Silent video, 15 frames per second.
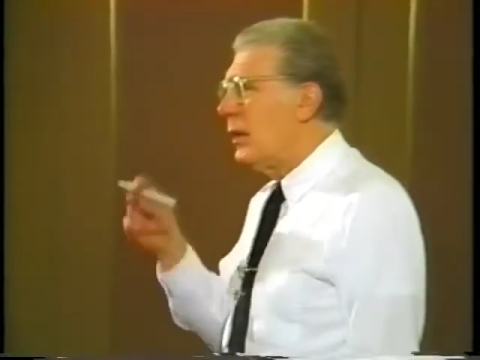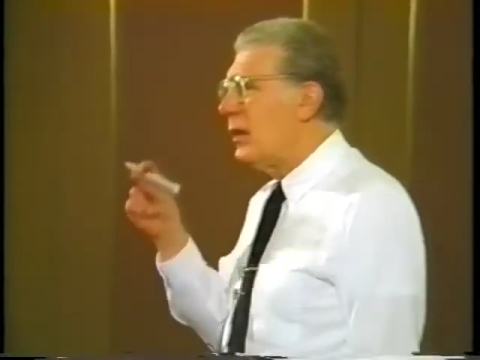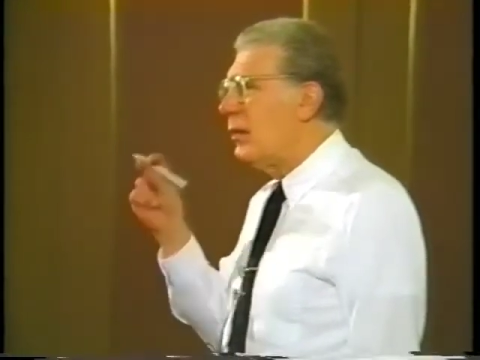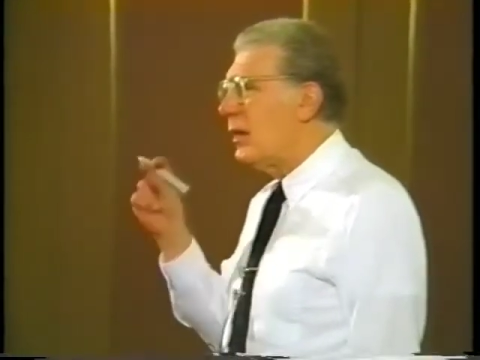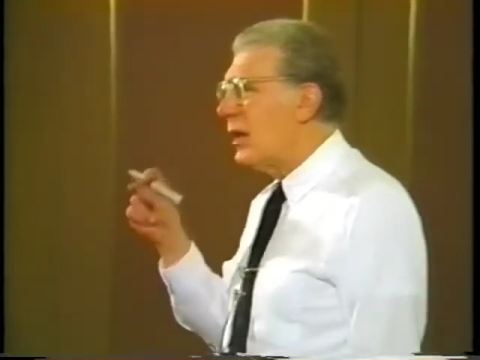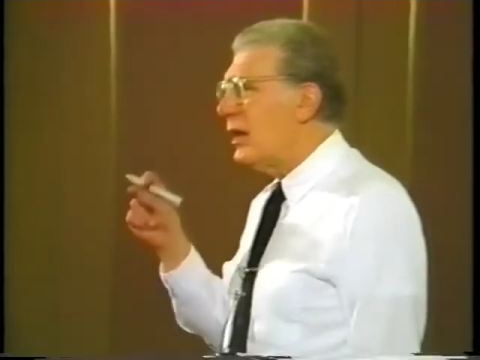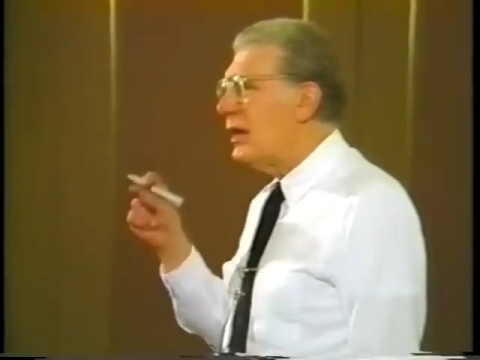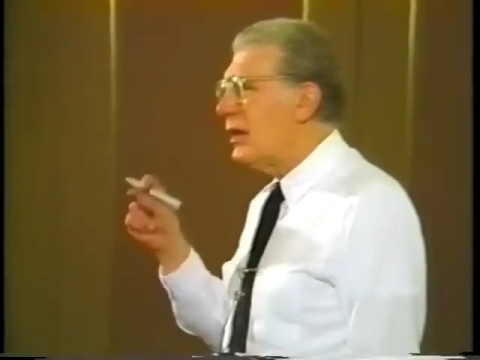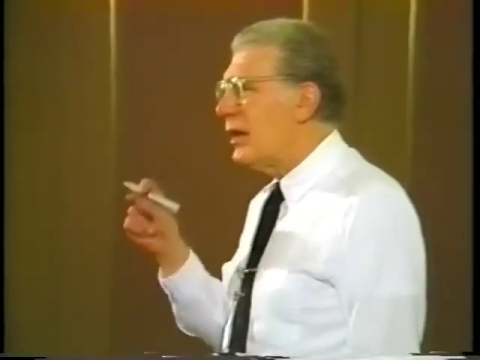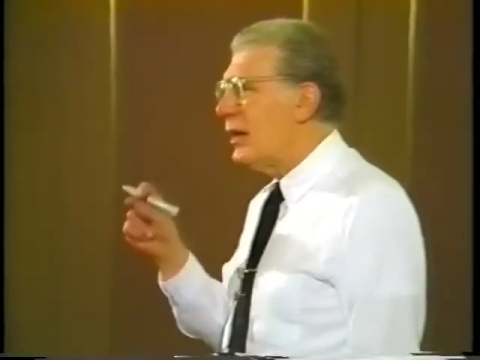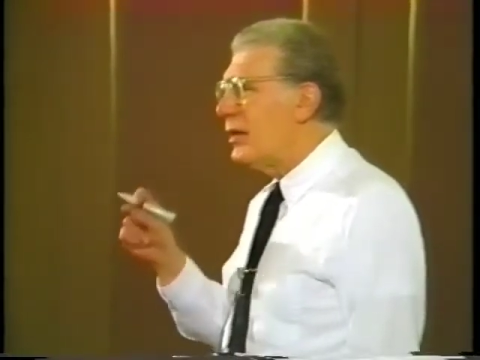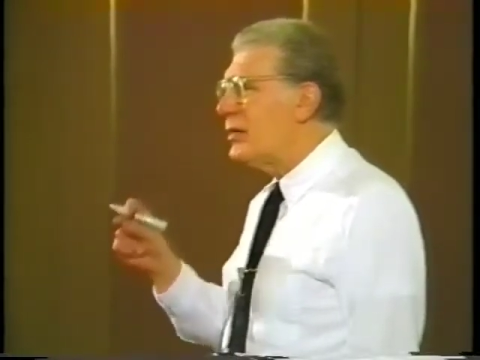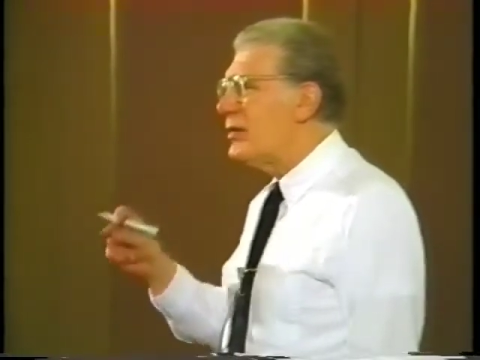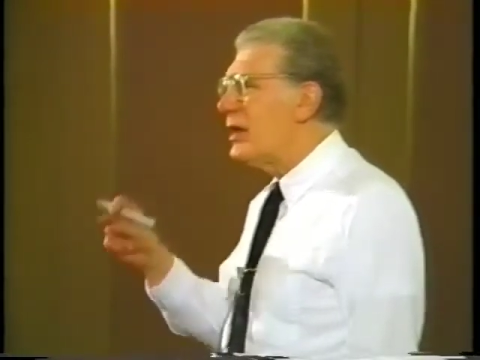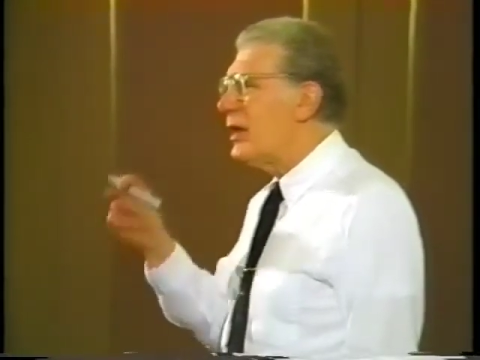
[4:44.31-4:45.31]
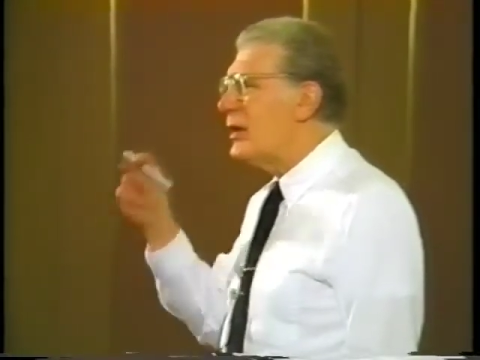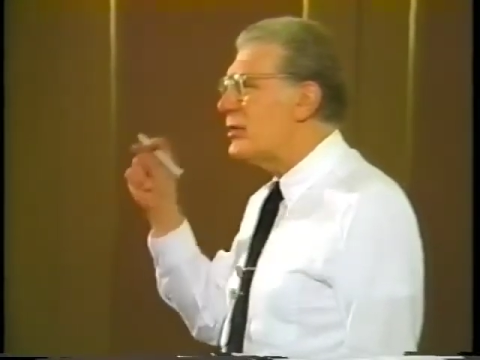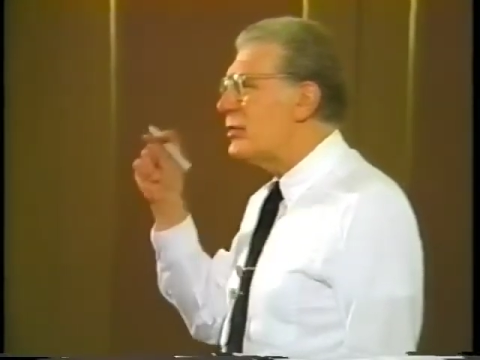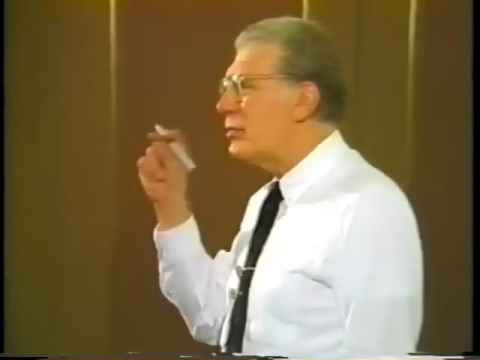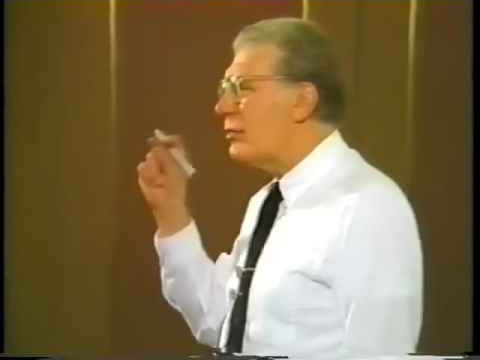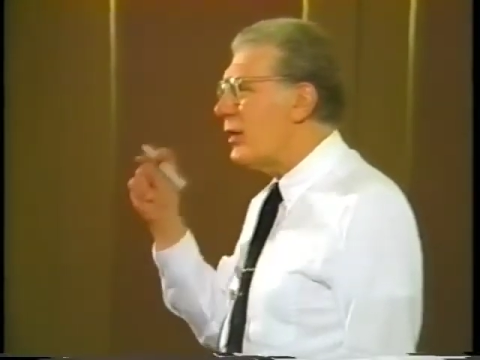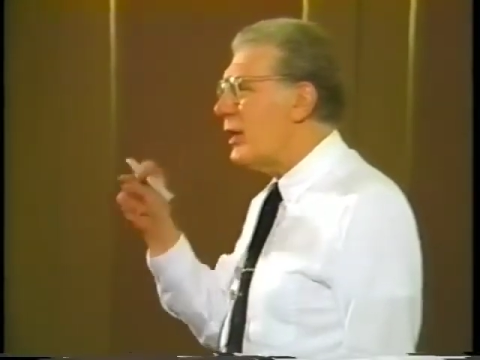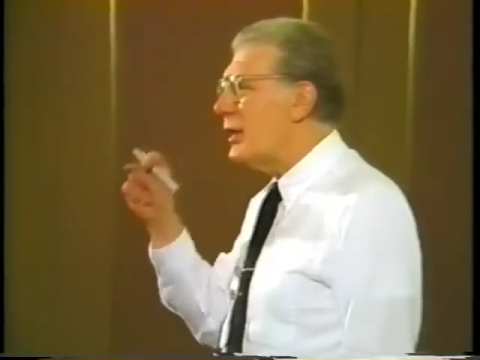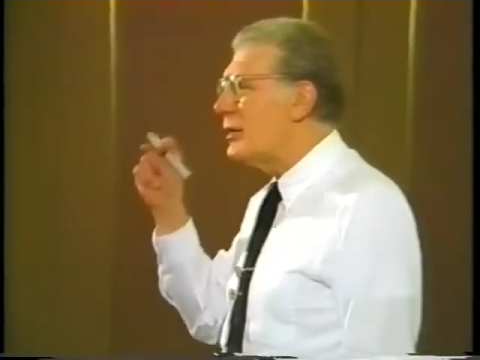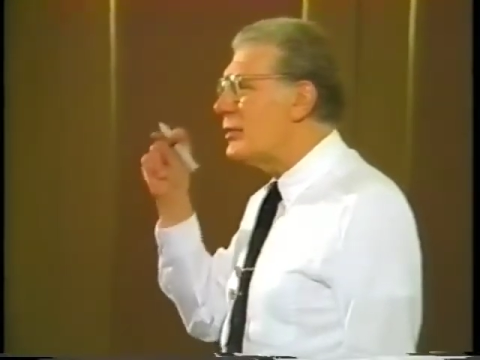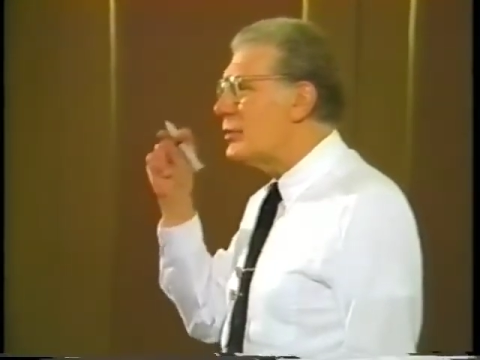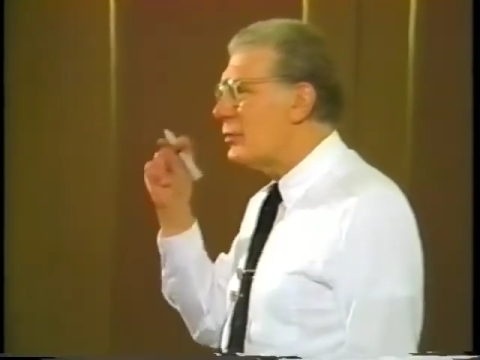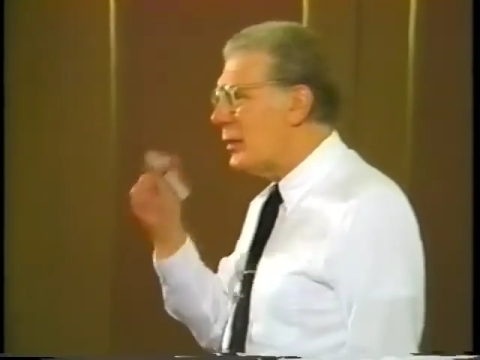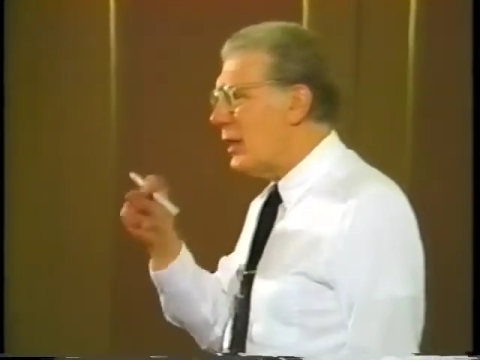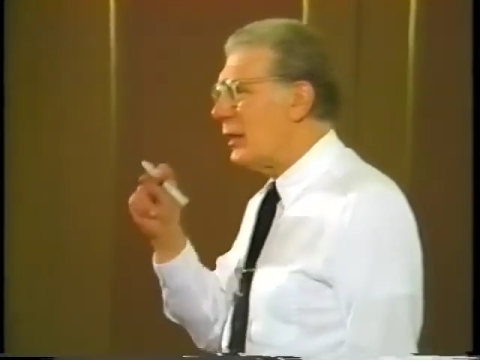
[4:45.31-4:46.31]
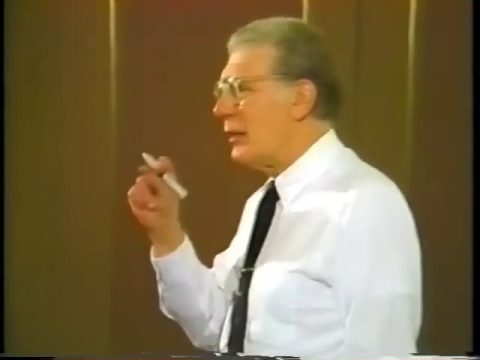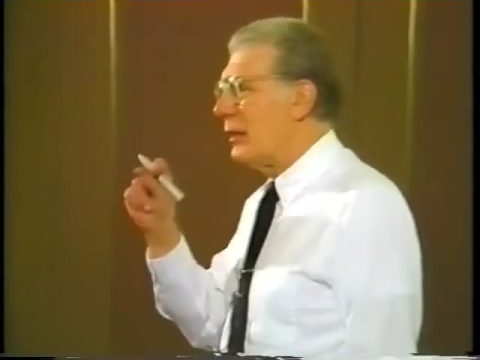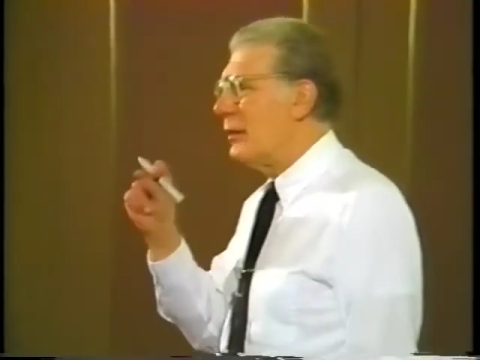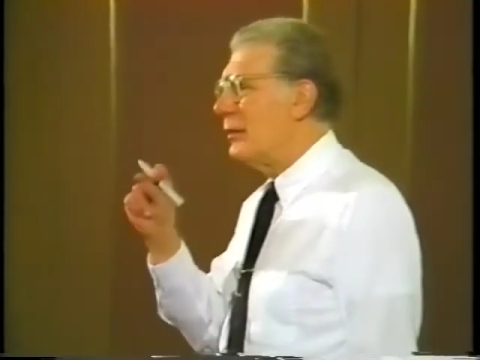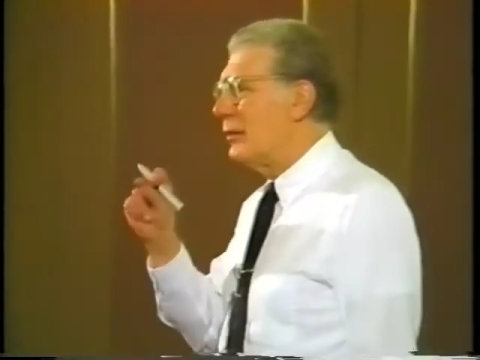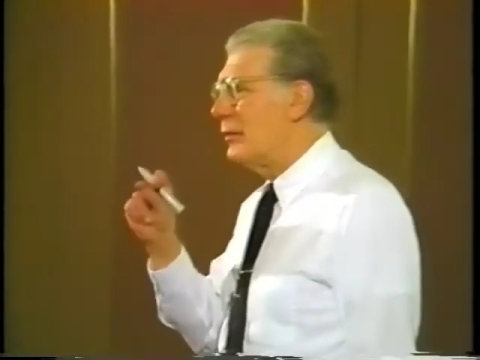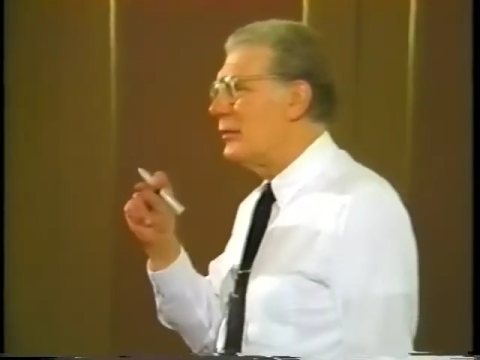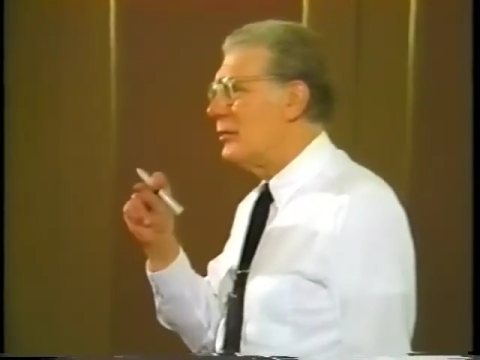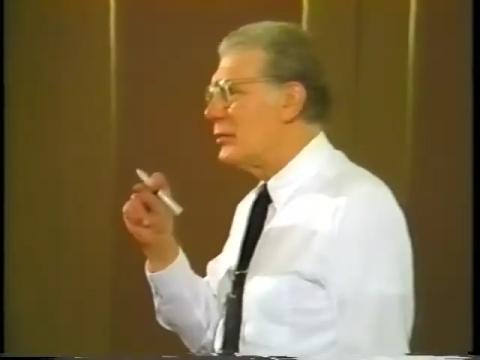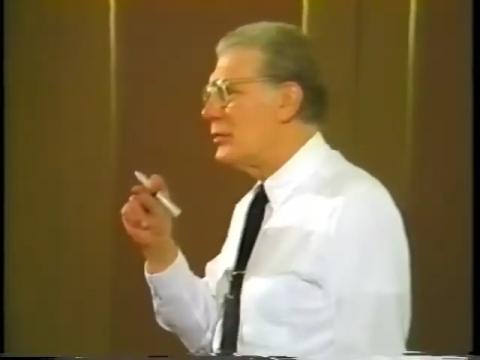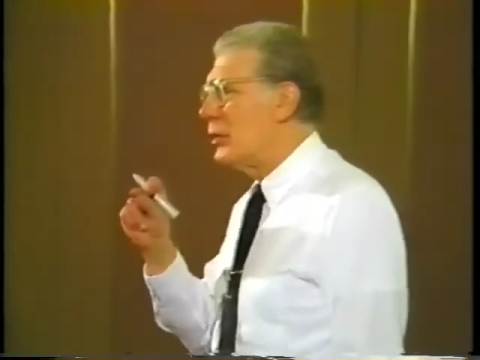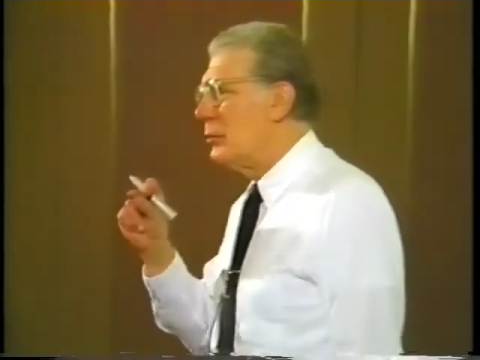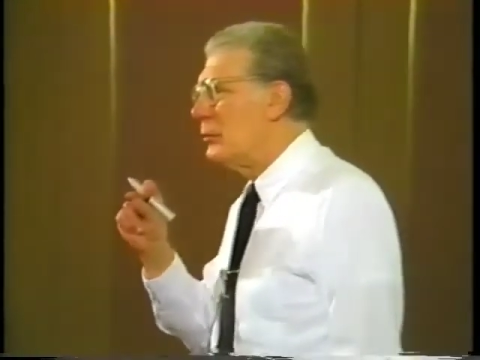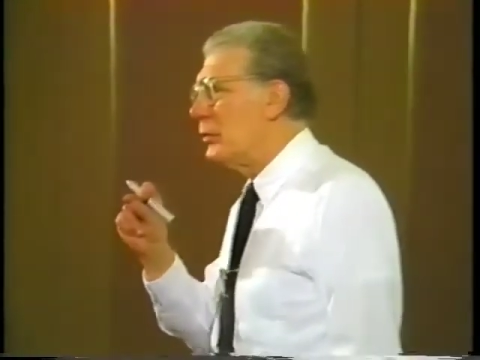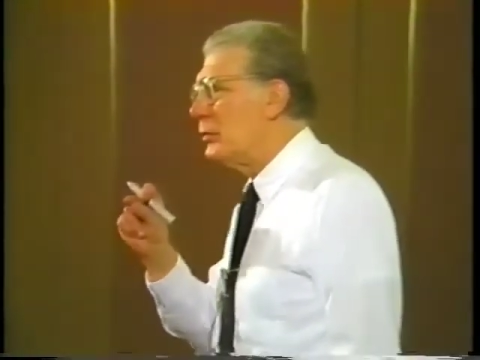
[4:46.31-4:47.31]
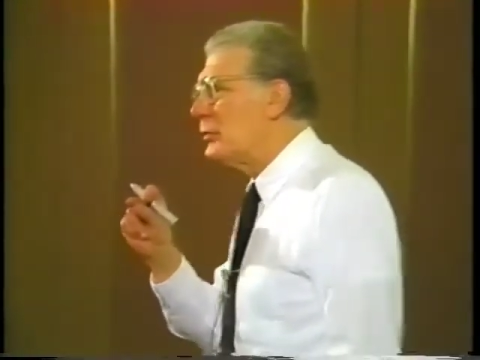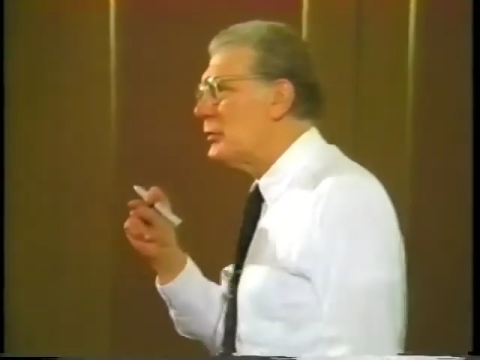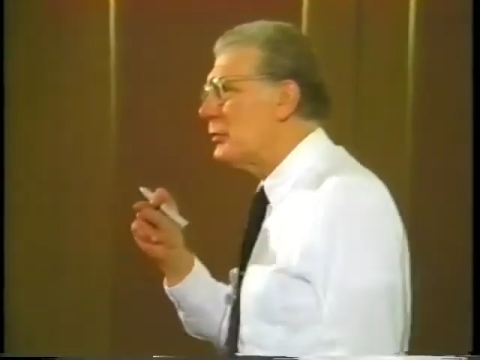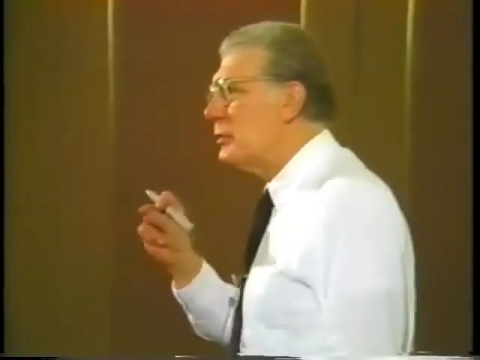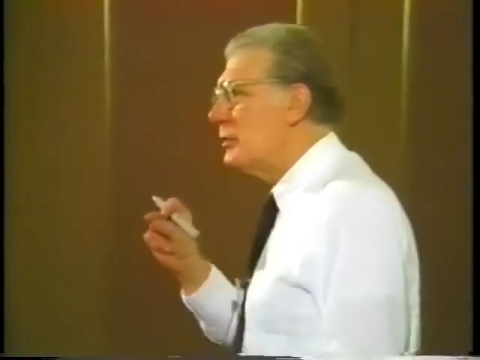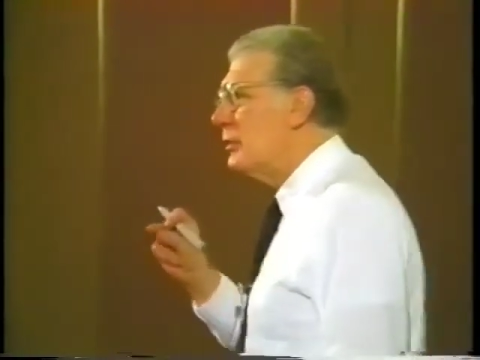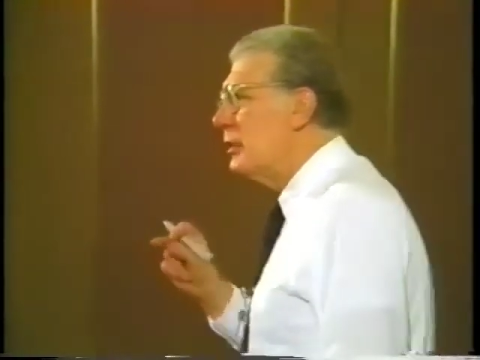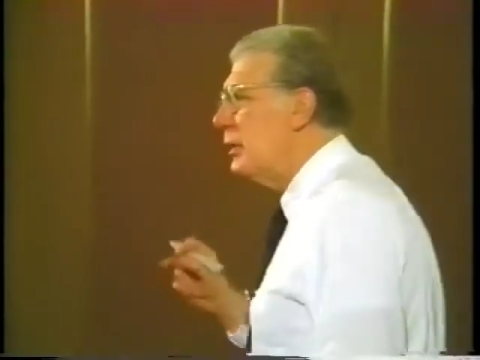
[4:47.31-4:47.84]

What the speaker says: What it does is transmit symbols.